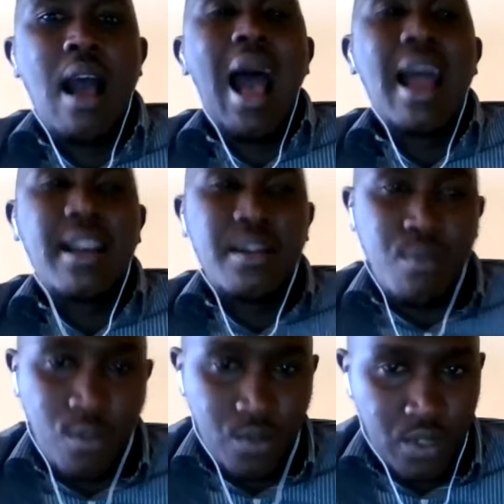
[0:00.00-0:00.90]

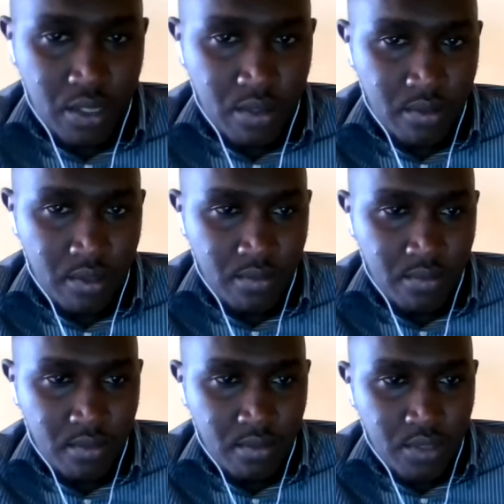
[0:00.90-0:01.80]
animals.
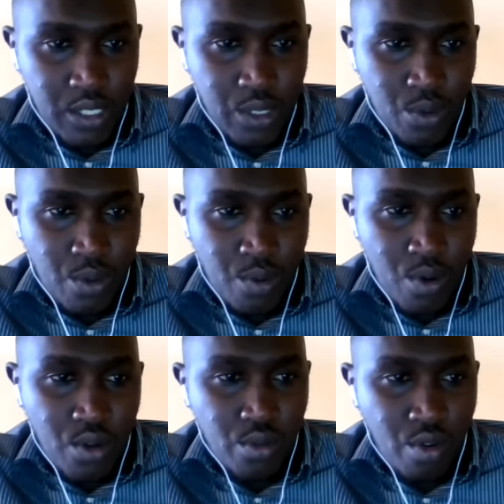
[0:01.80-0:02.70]
So you
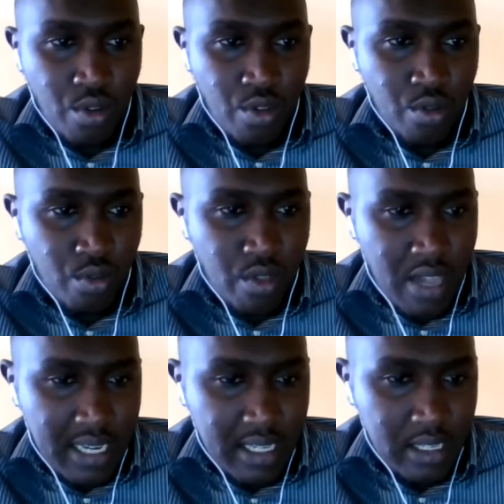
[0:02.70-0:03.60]
want to go through
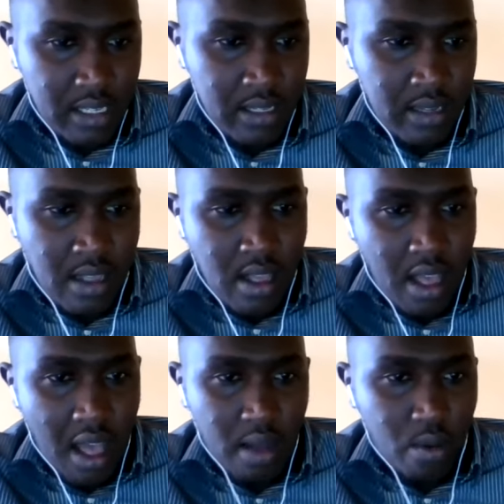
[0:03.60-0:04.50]
that
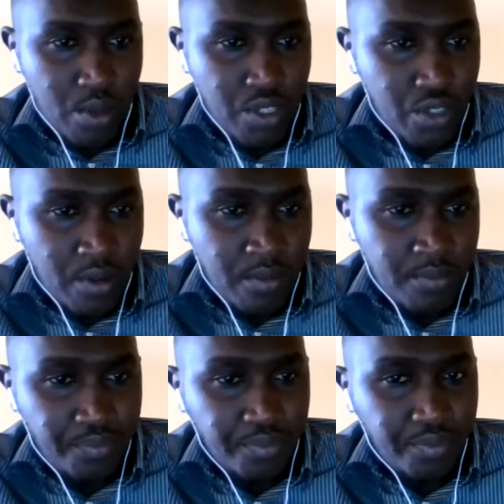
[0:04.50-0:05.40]
uh, question.
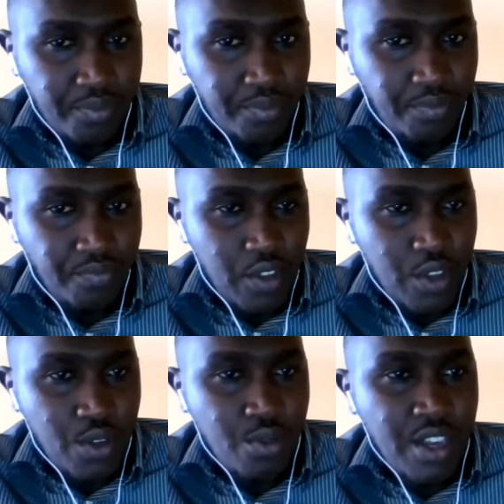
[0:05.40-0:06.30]

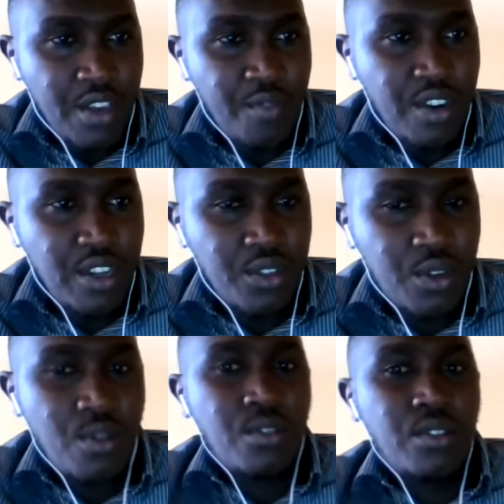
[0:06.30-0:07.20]
You give
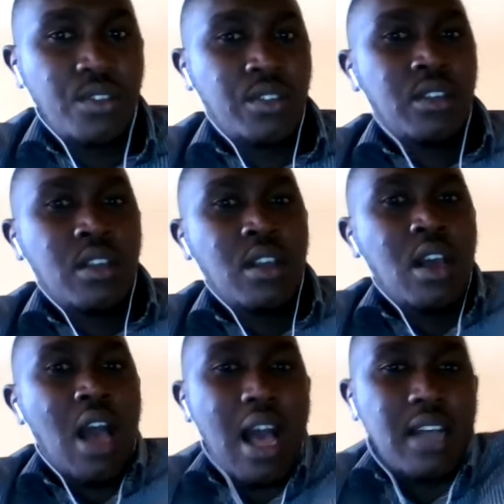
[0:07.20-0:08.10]
reasons
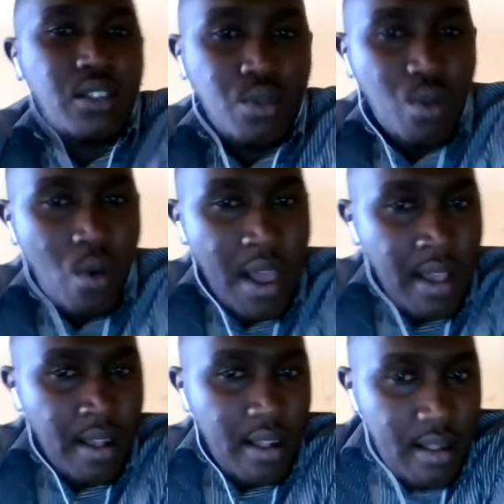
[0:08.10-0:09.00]
as to why
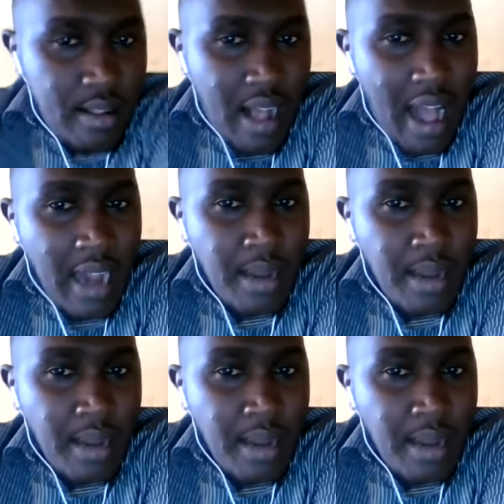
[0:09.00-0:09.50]
a